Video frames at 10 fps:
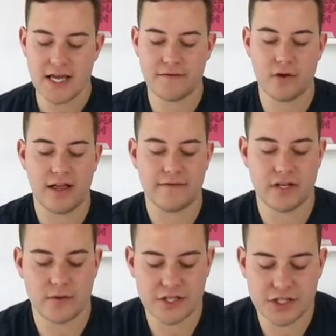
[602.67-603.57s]
If y'all have
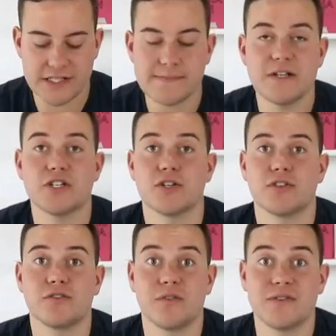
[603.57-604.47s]
any questions, be sure to
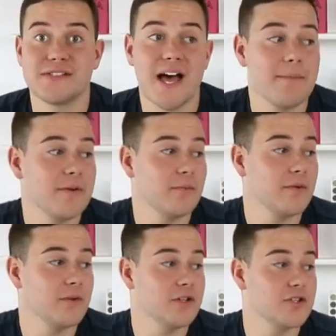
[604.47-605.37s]
throw those up and we
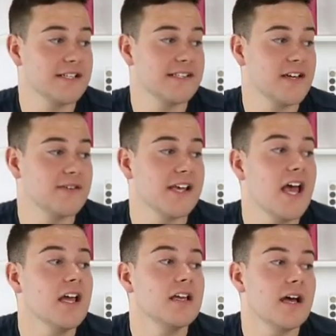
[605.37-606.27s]
will address those.
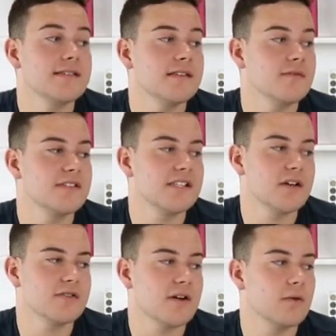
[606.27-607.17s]
Gus, those
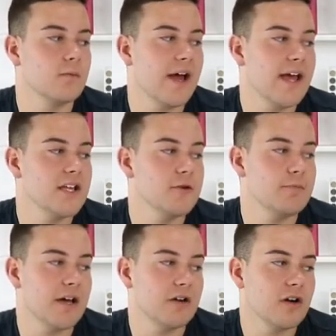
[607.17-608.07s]
stairs are wet and you
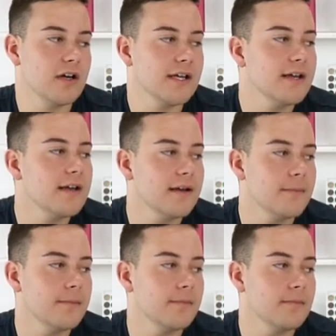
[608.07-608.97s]
better not get in
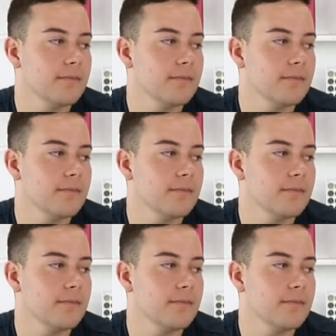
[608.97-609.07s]
them.